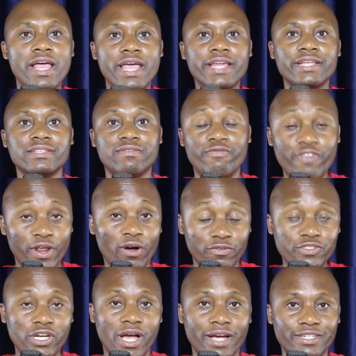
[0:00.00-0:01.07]
it is free of
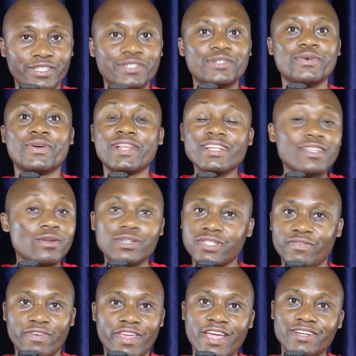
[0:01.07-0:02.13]
charge. To click the
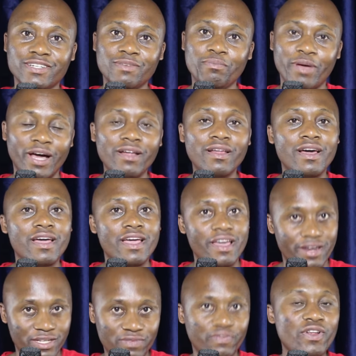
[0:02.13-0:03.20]
notification bell, it
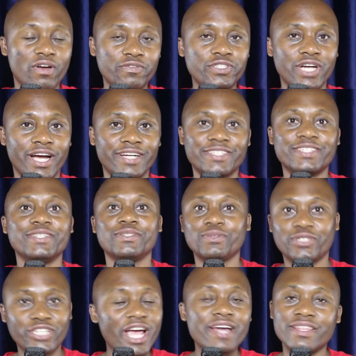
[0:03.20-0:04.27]
is free of charge. To
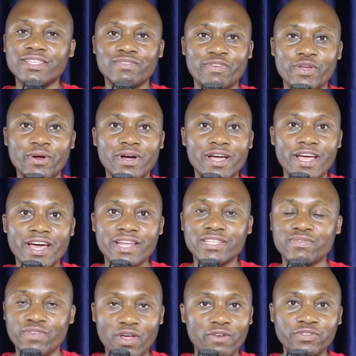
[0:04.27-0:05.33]
share this video, it
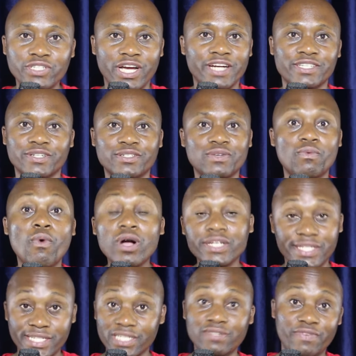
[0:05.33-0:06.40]
is free of charge. To
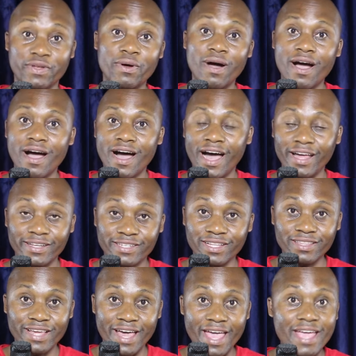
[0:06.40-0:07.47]
watch this video until
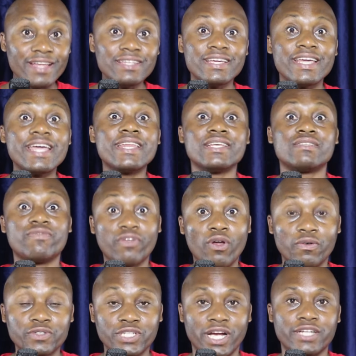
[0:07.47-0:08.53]
the end, it is free
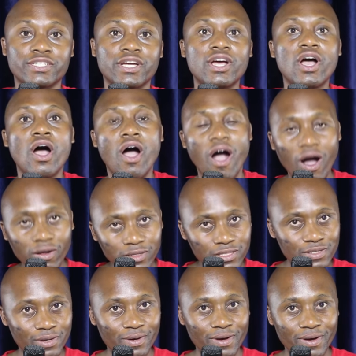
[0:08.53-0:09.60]
of charge.
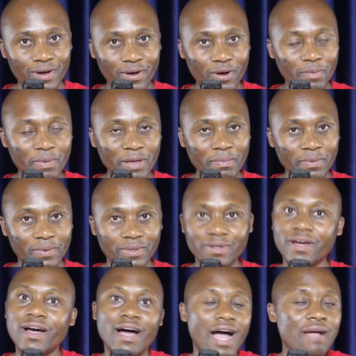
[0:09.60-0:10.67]
Also, good people,
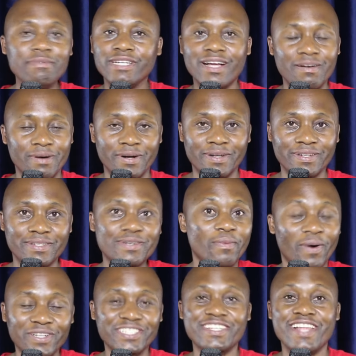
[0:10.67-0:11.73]
I mean, come on, to
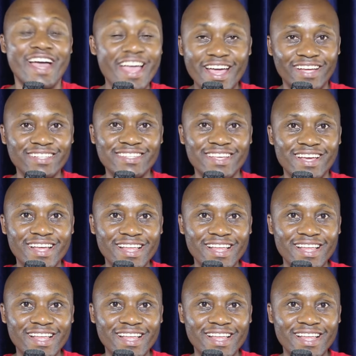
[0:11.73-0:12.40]
watch the ads,